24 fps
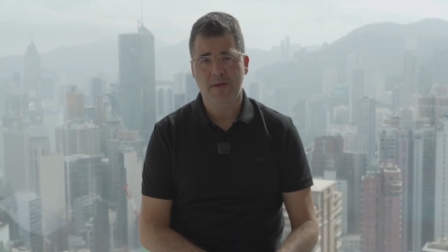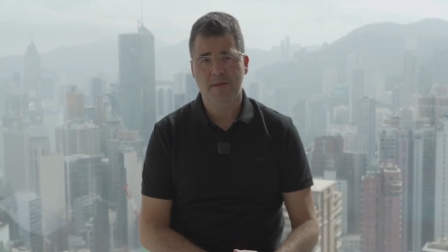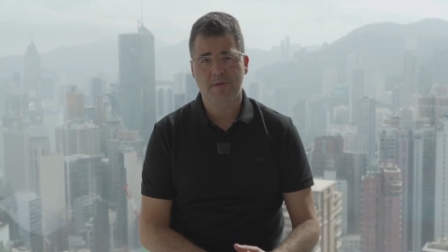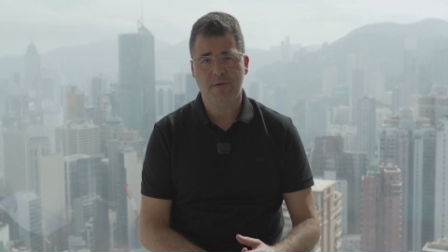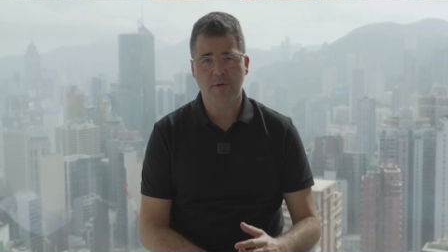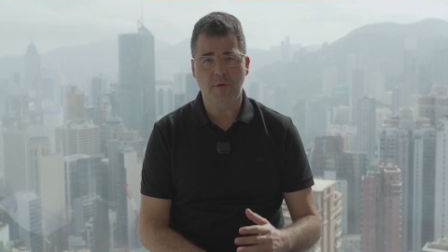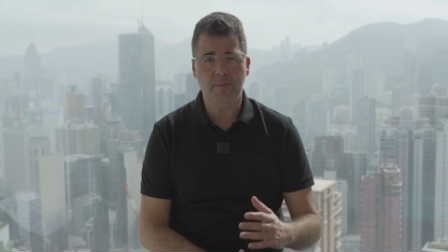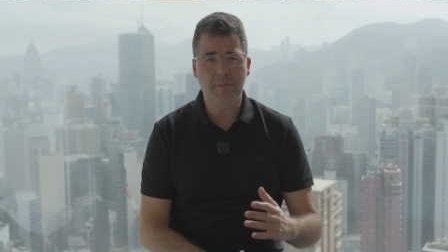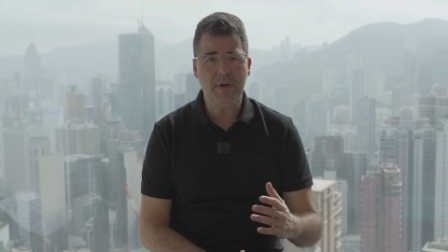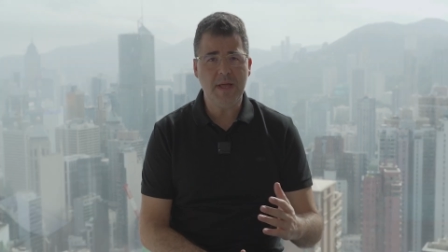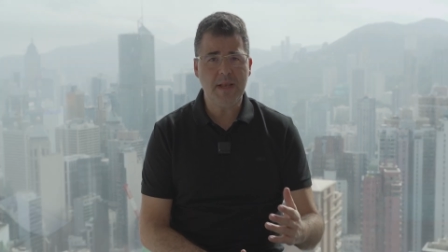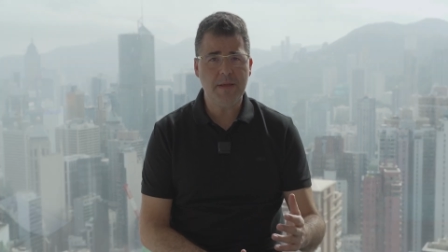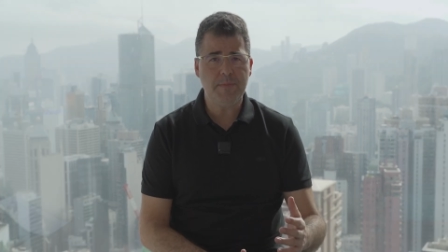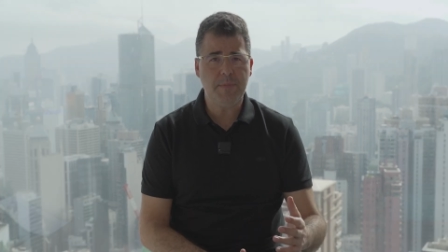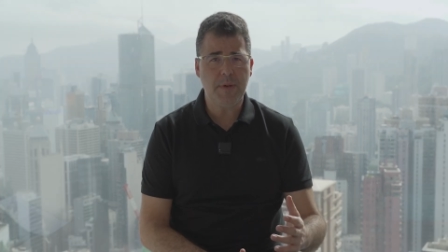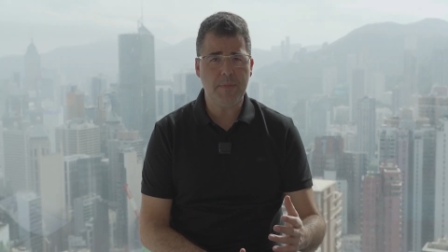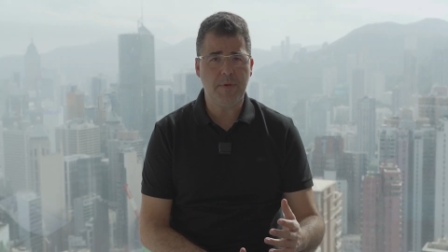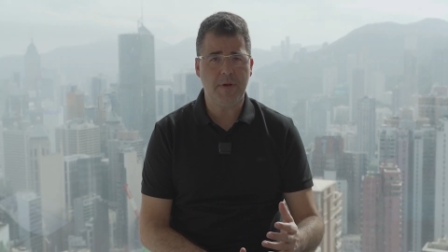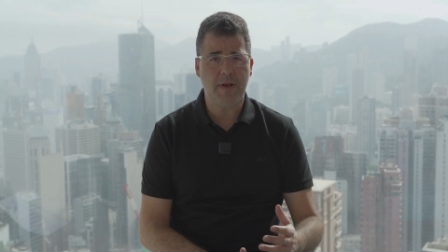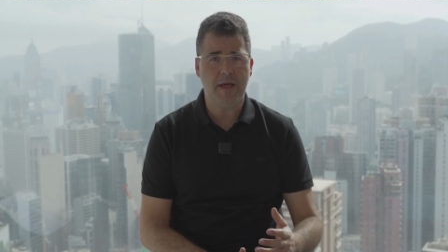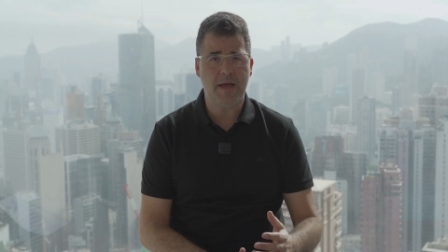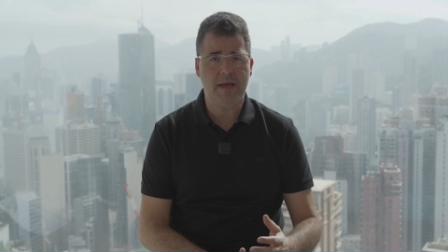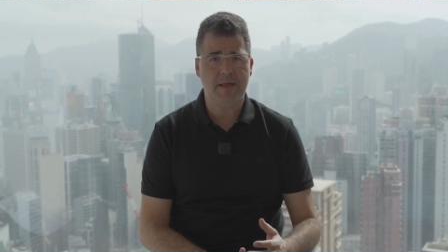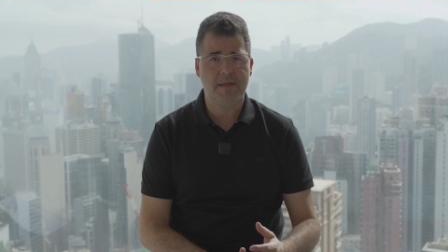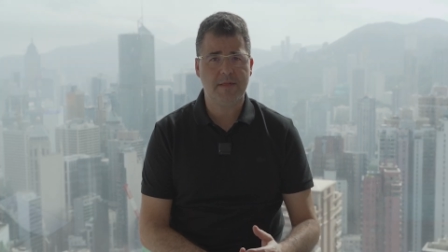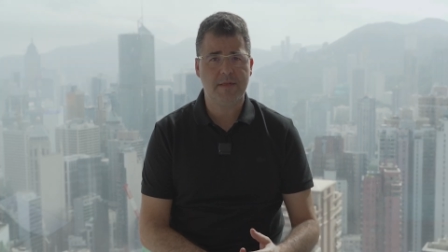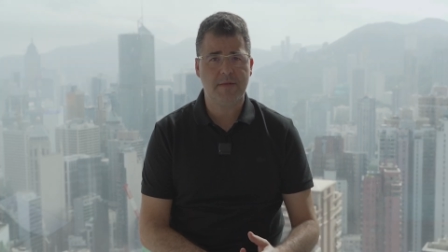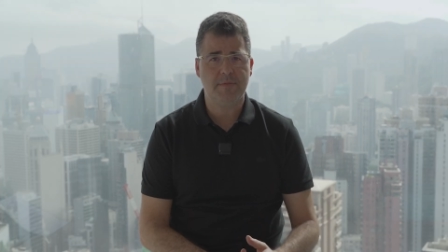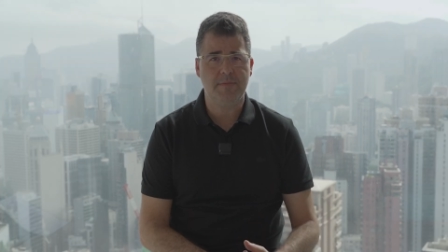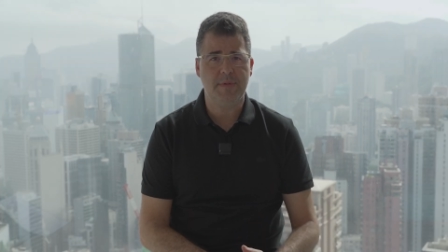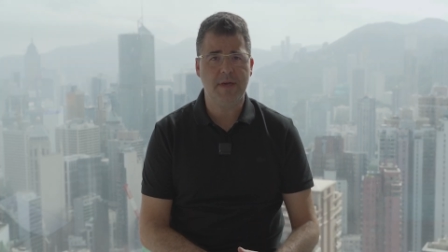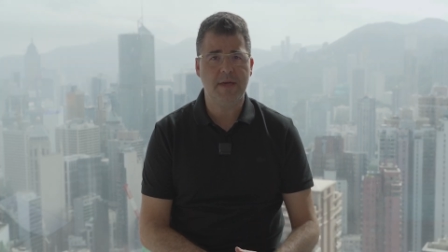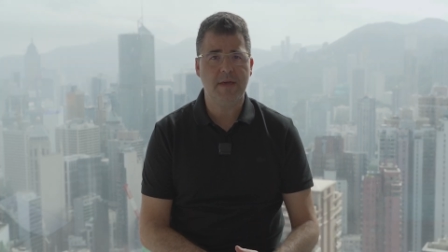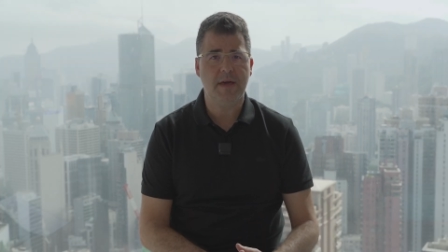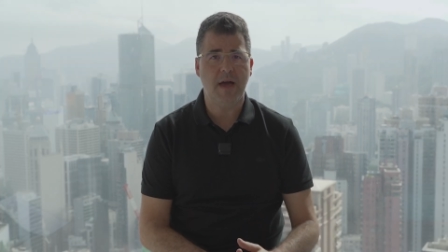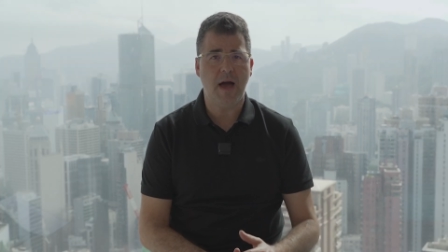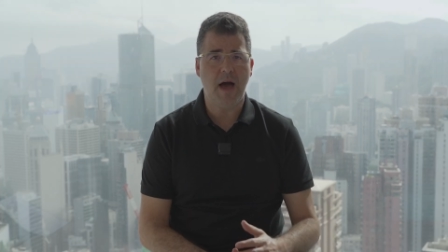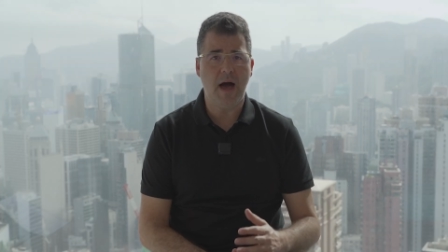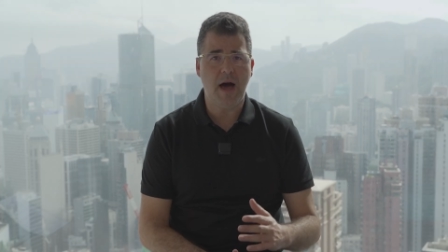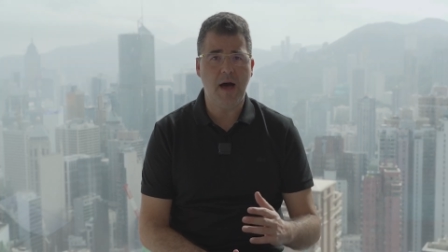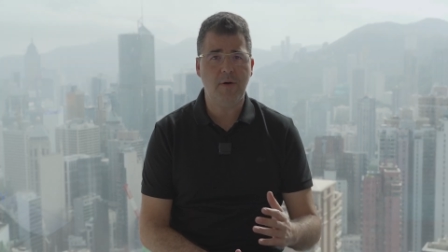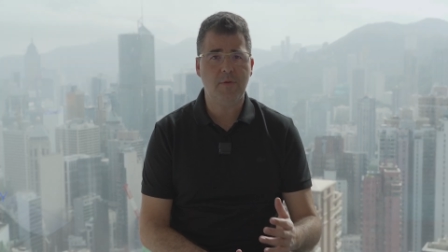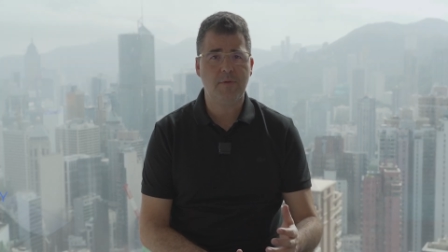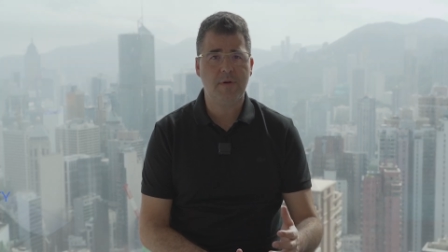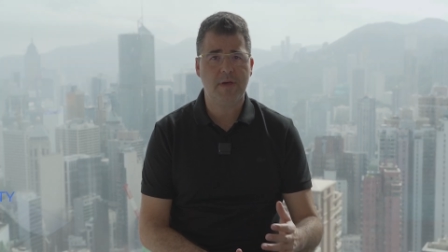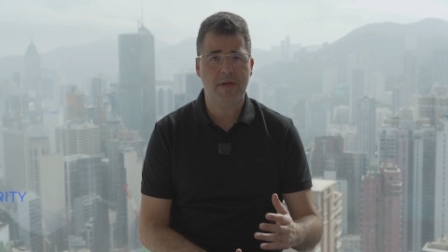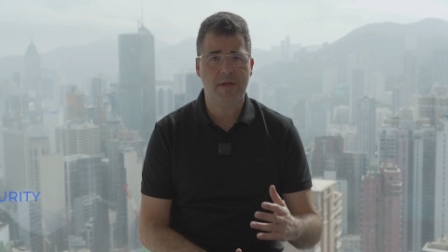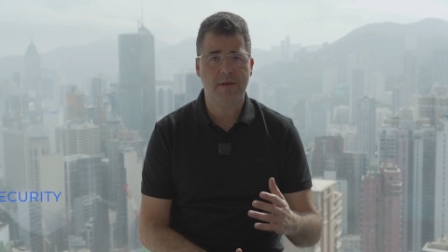So many people ask me,
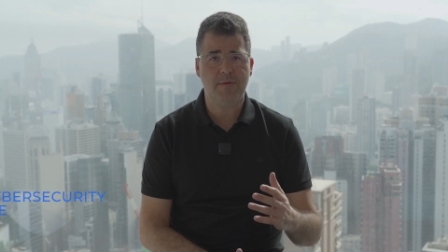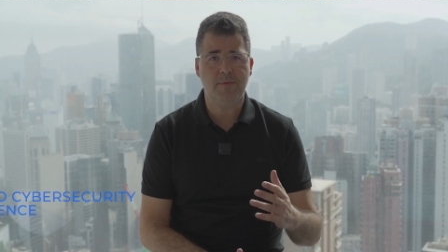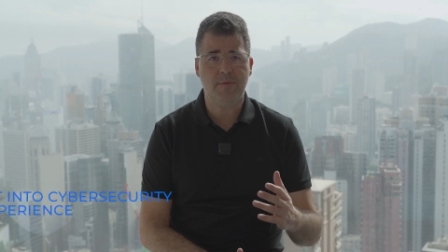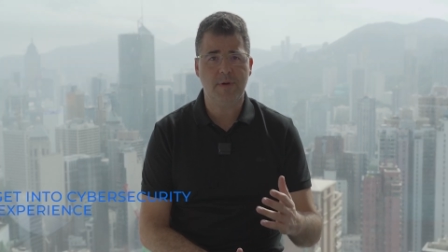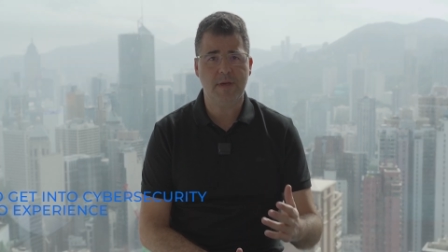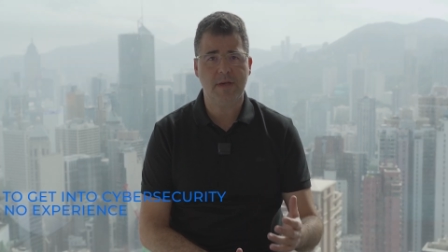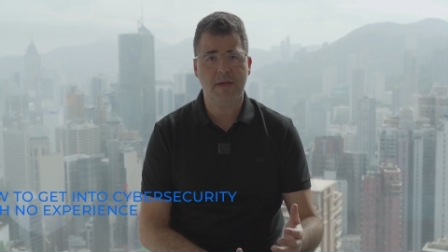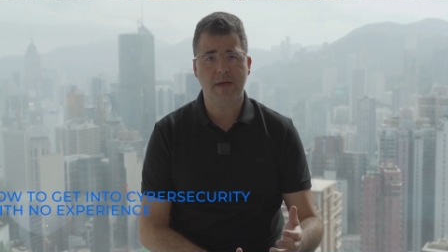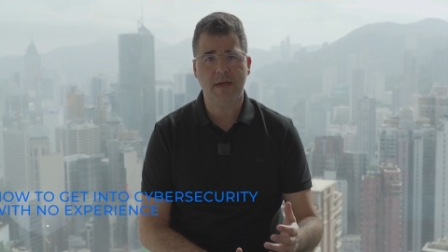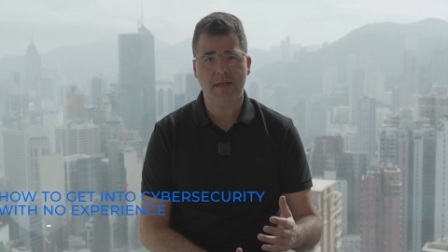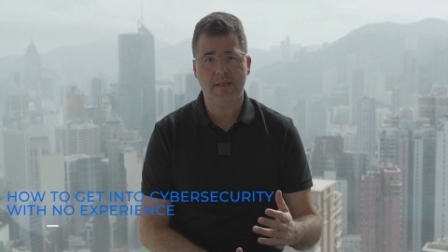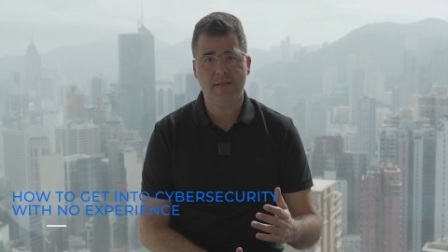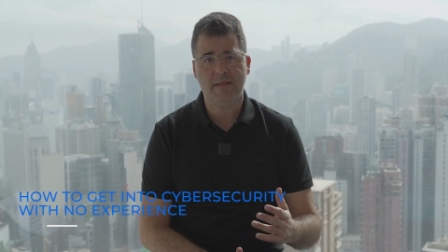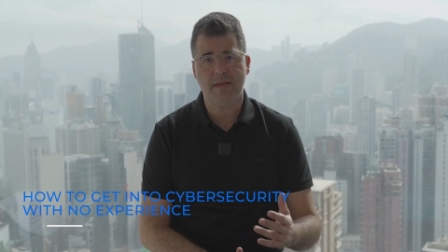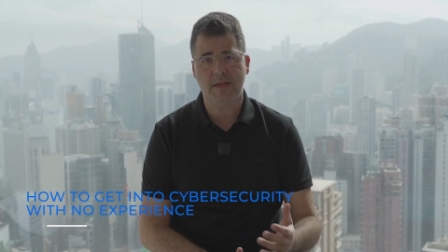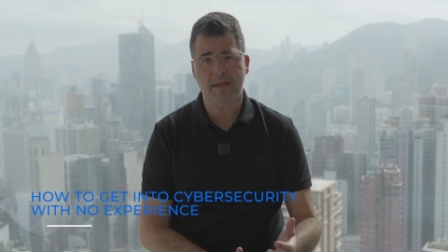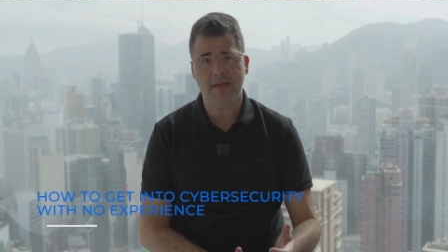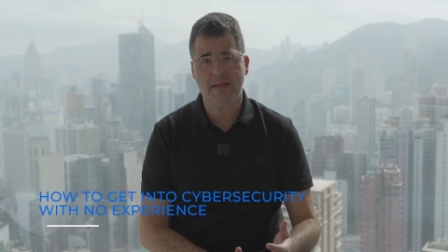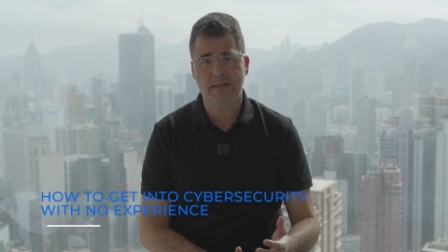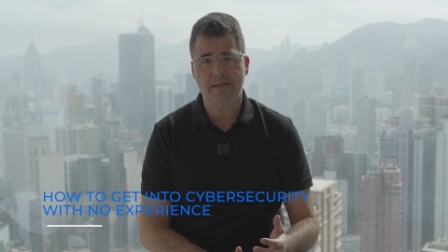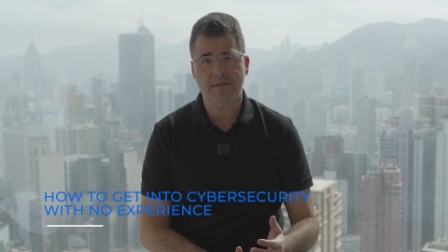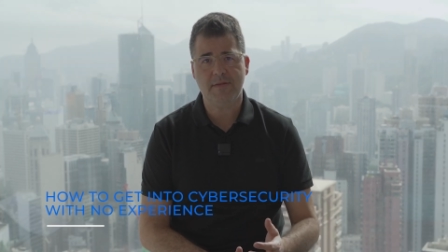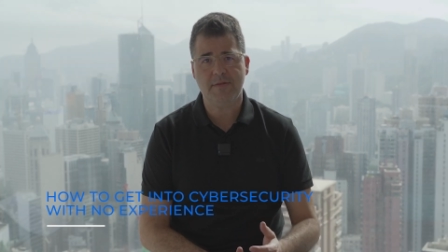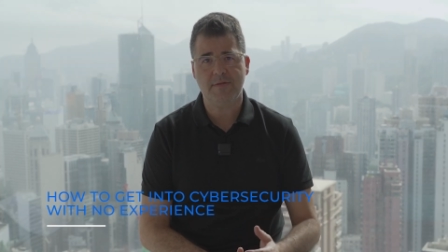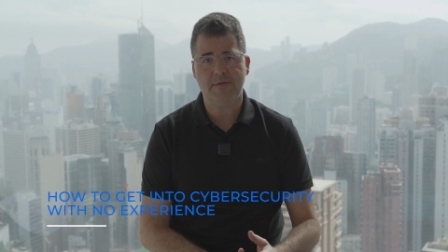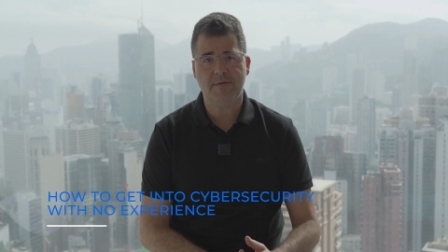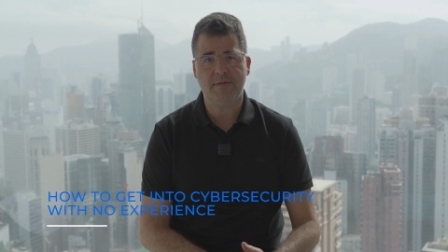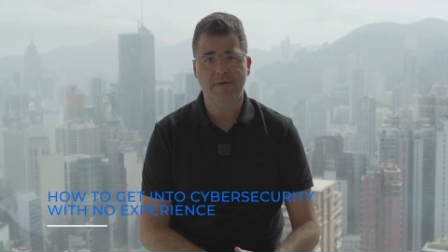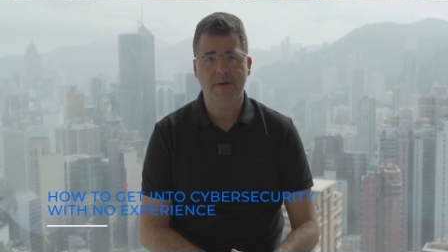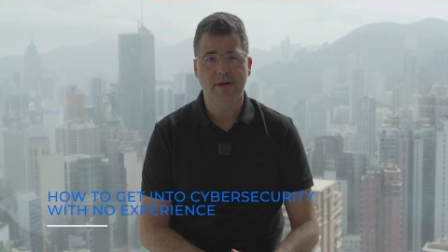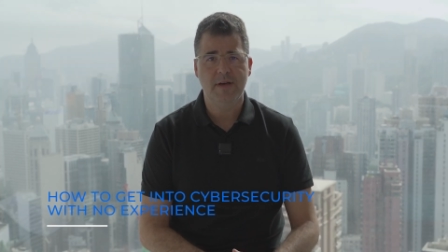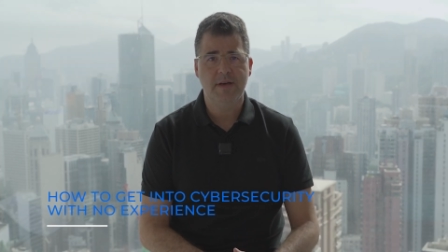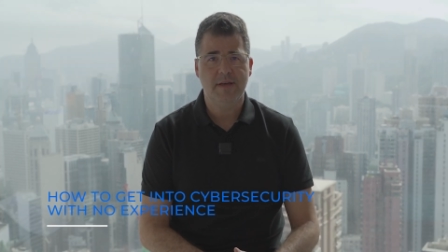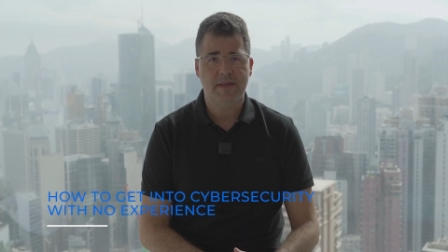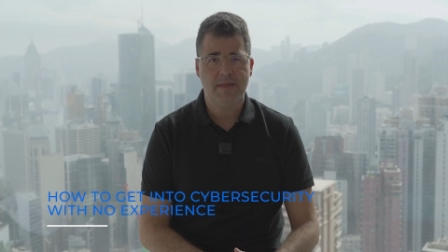how can we get into